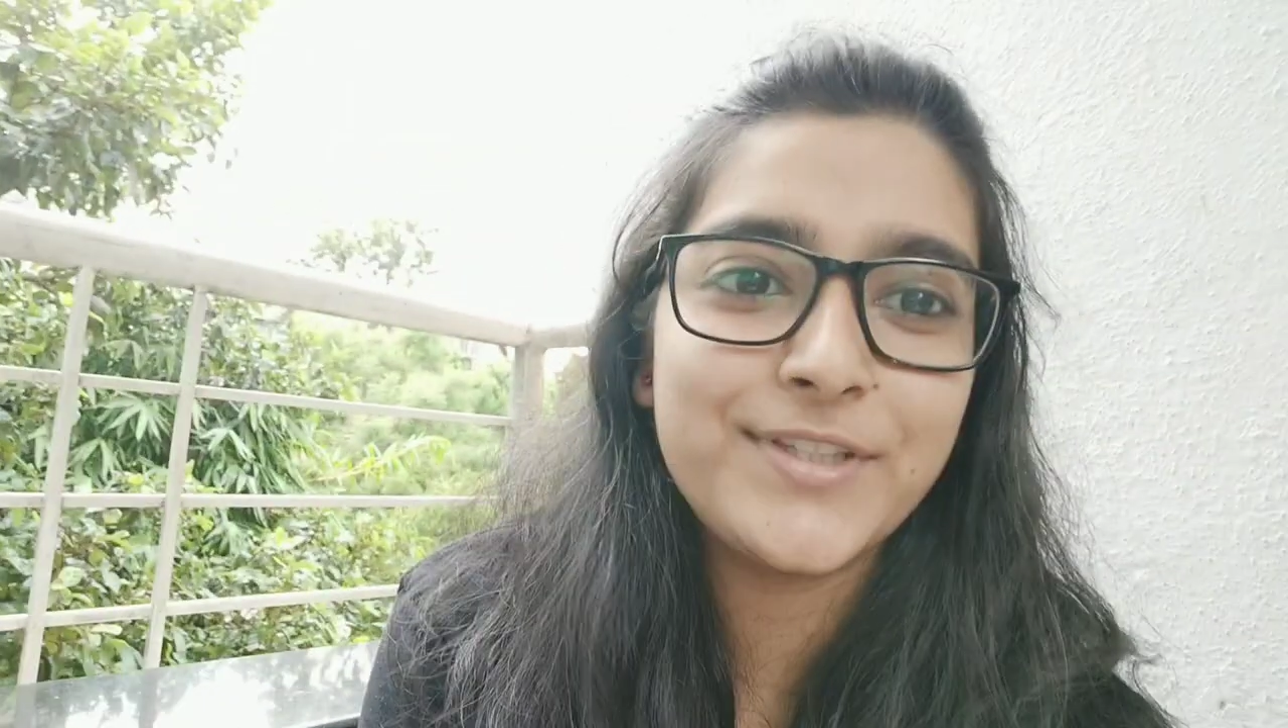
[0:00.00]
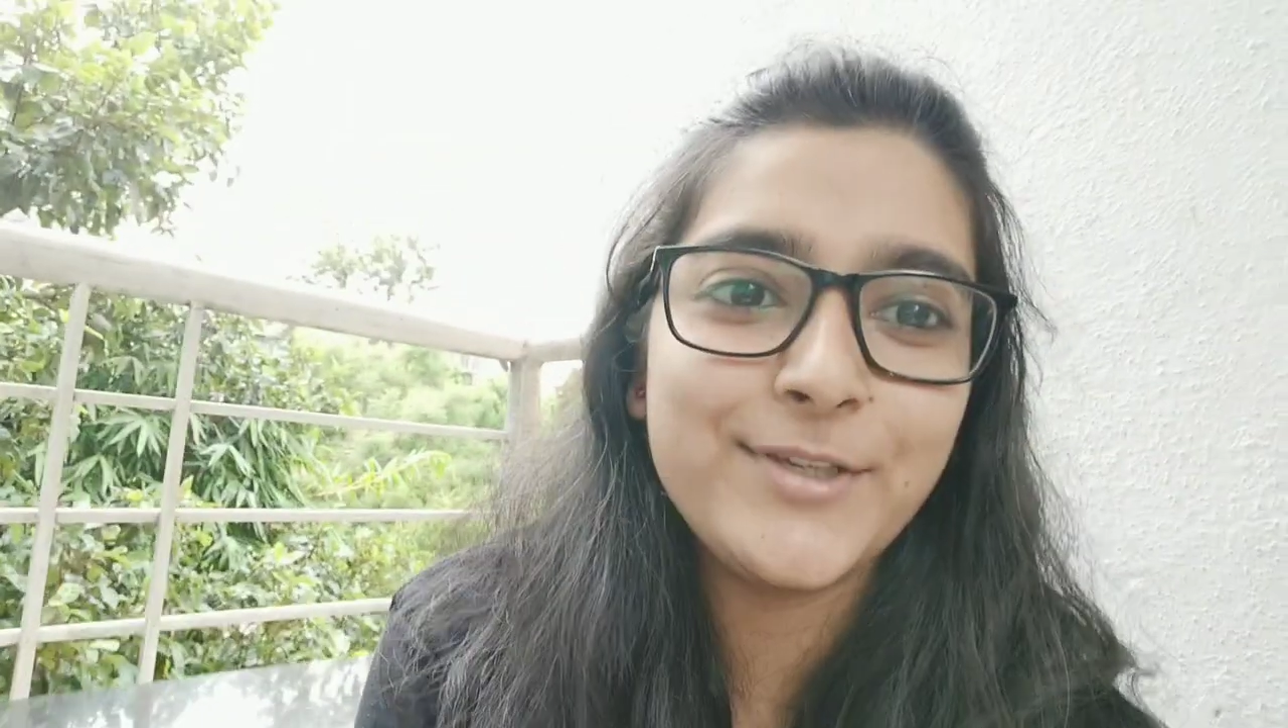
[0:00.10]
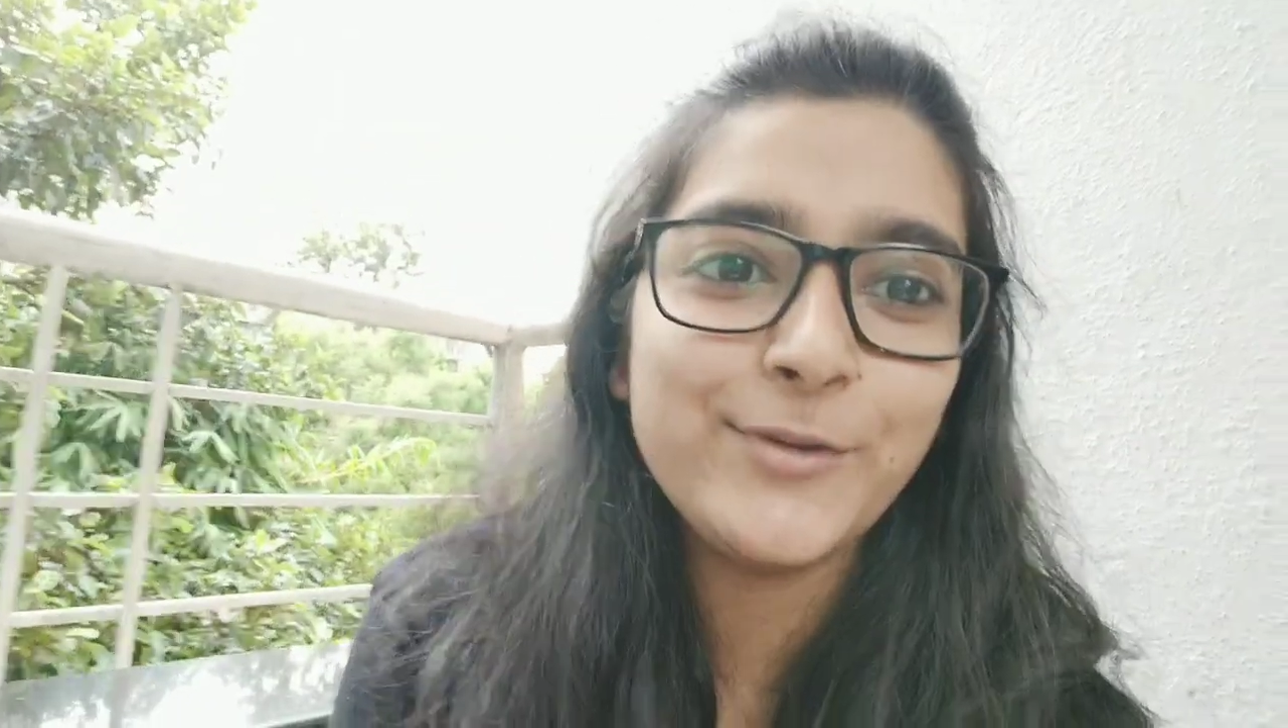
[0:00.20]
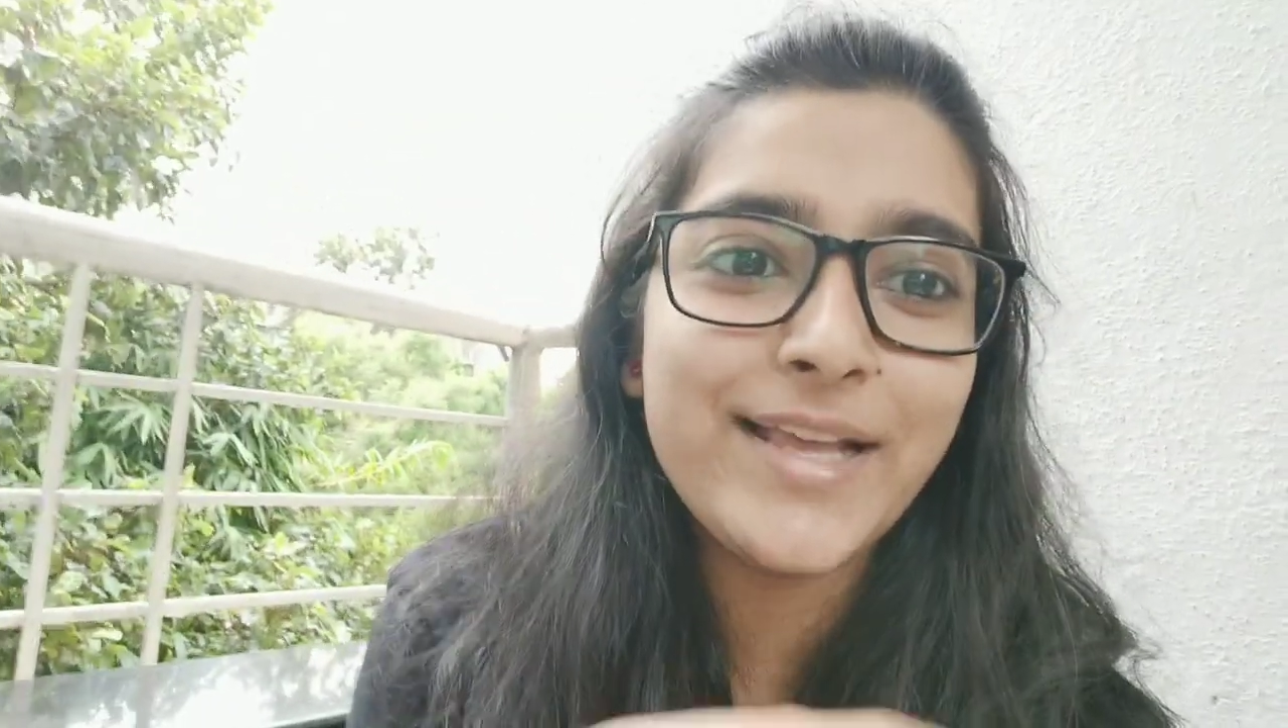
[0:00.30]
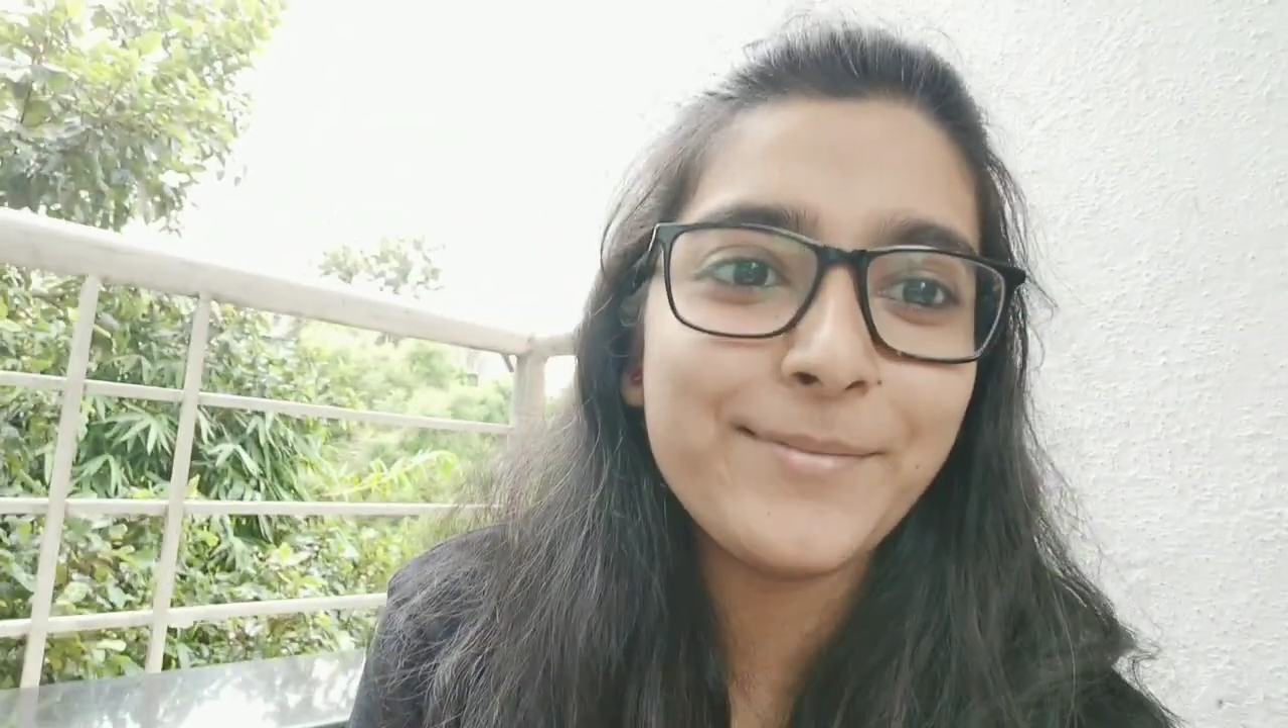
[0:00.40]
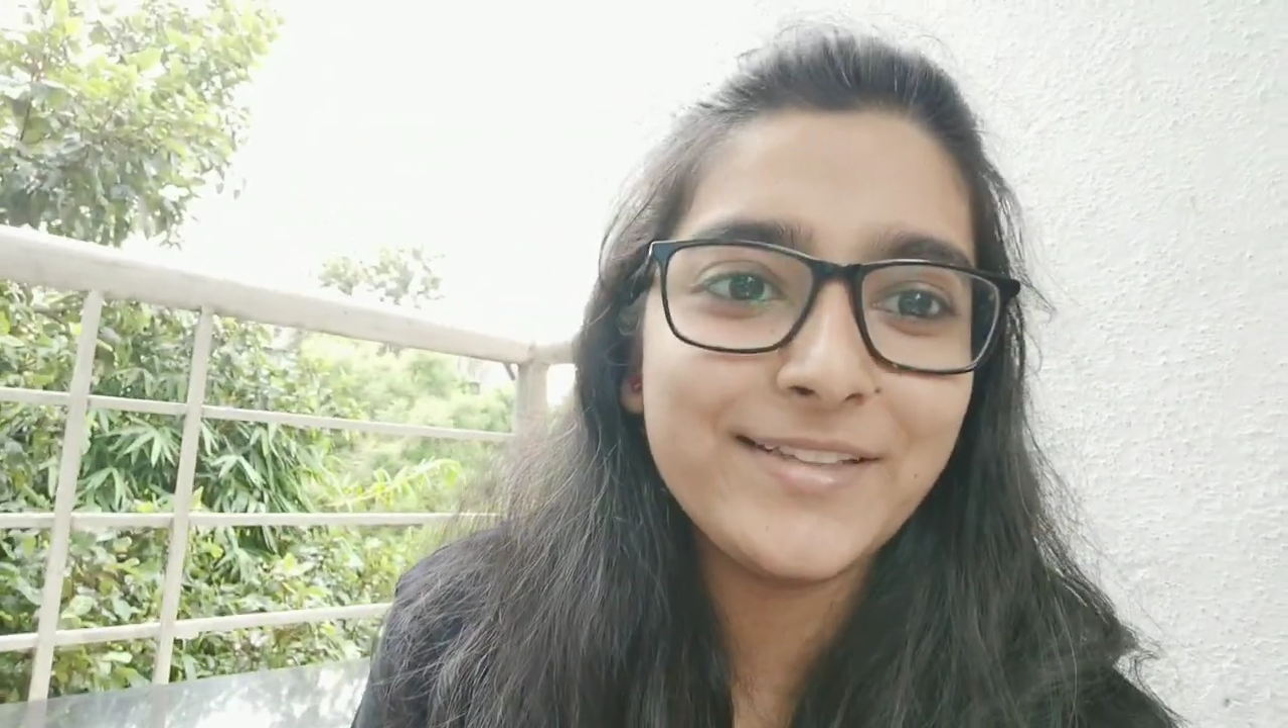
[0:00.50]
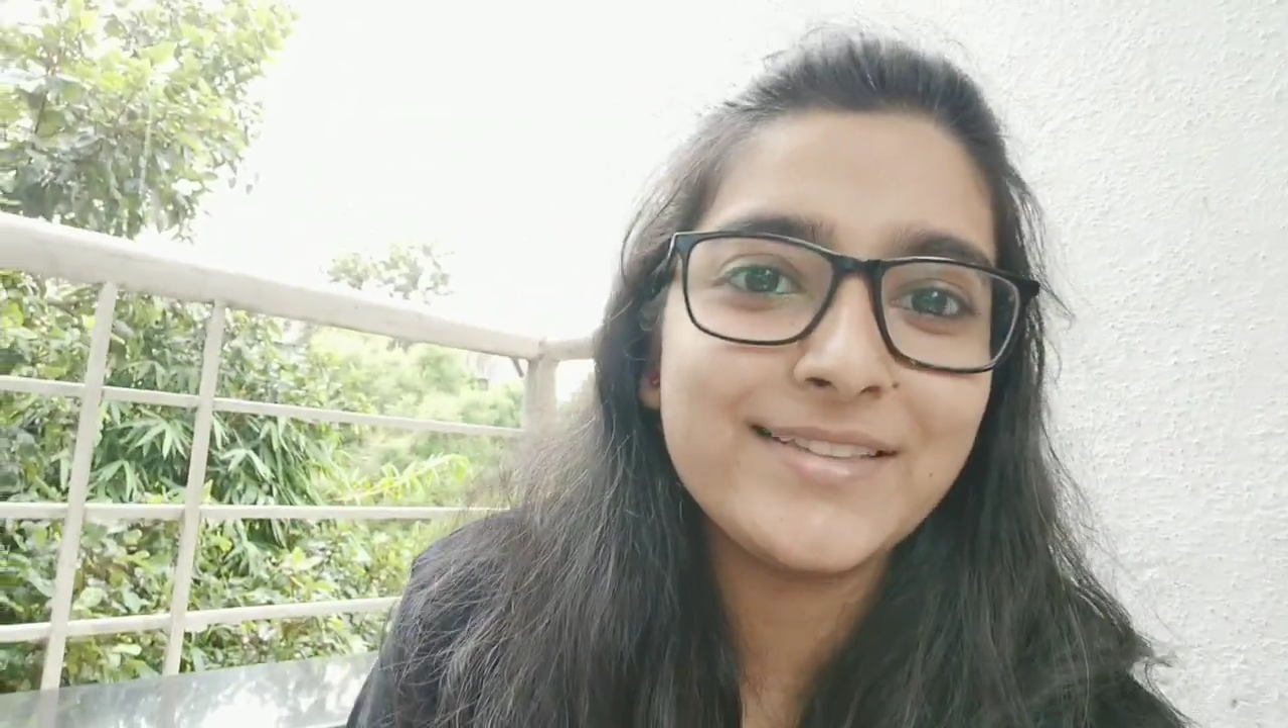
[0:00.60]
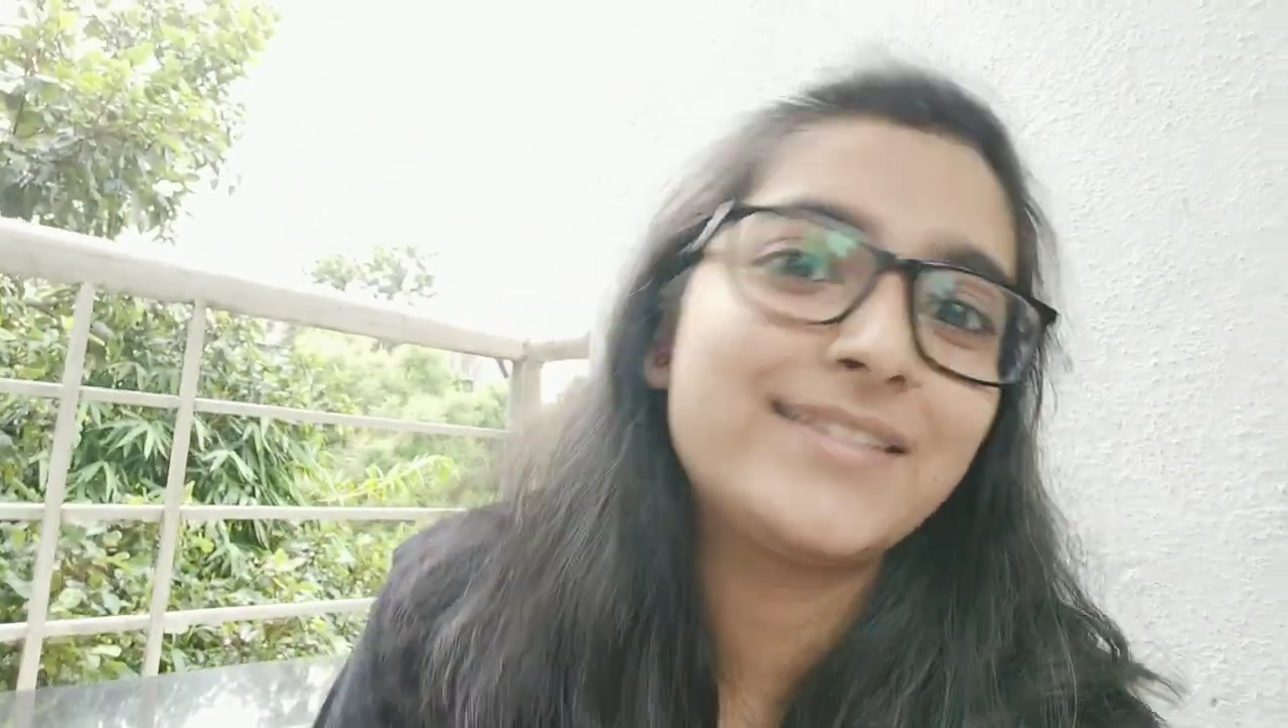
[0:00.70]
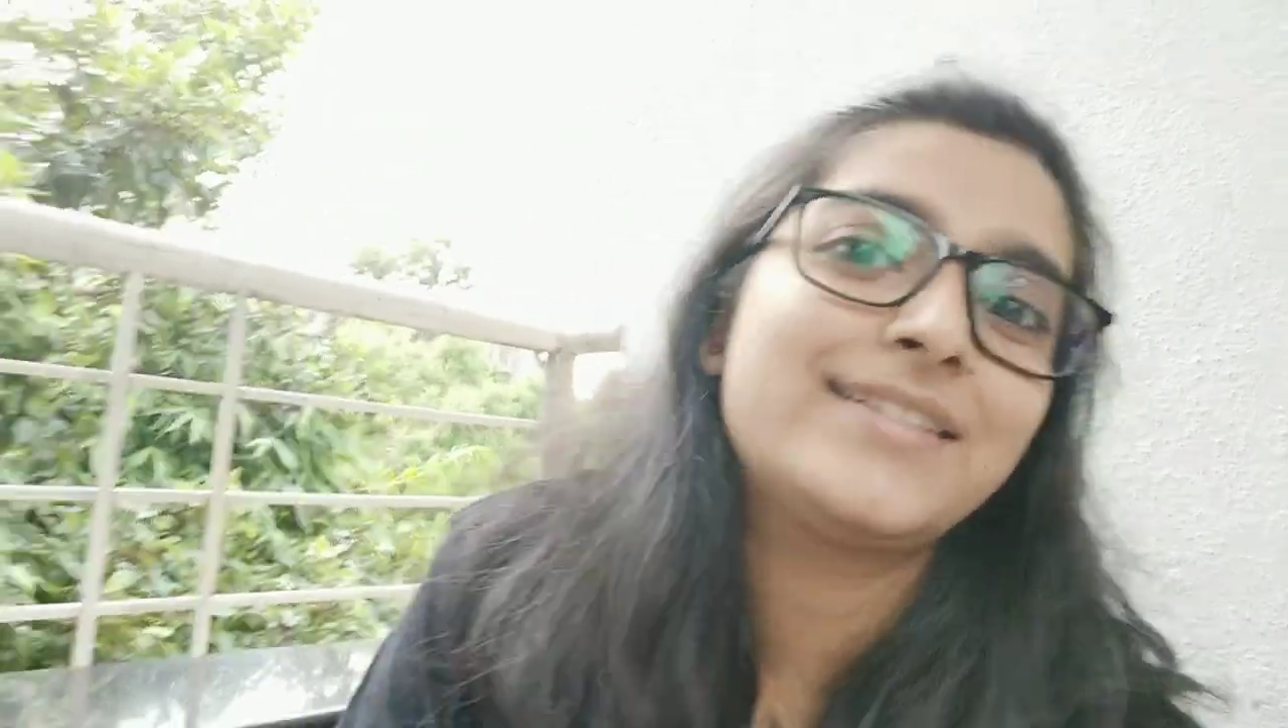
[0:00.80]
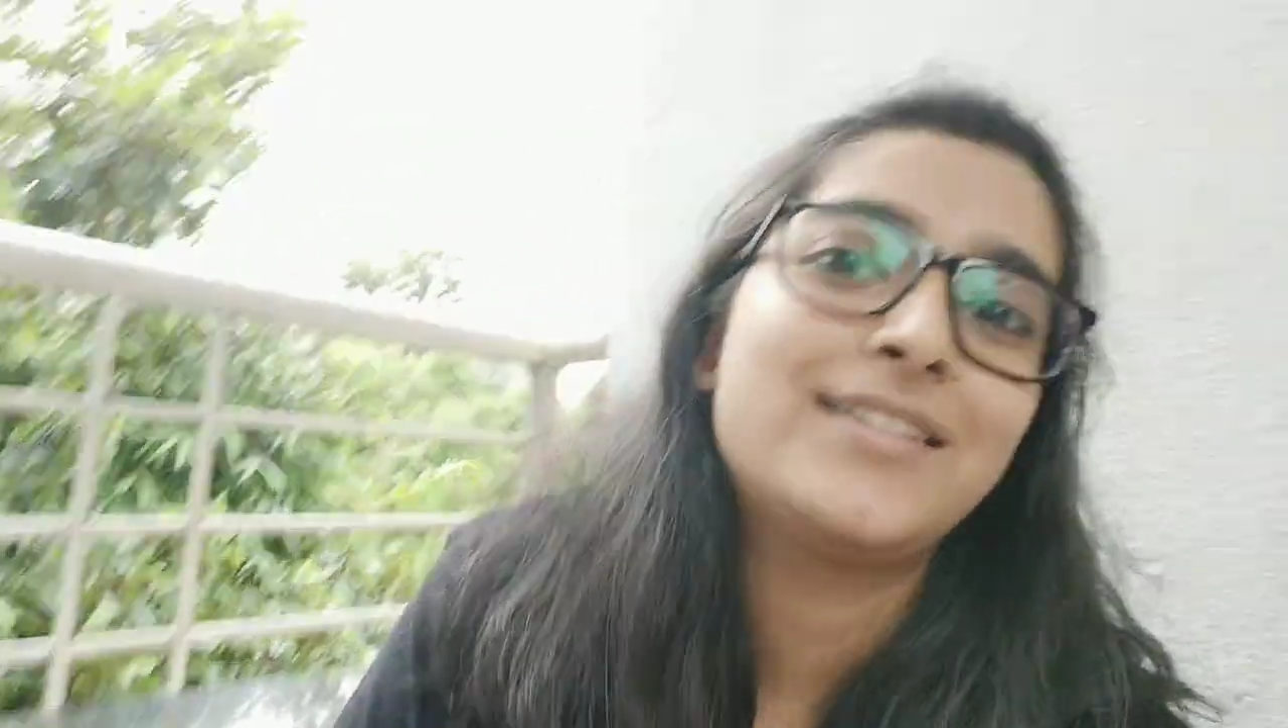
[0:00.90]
you lemons.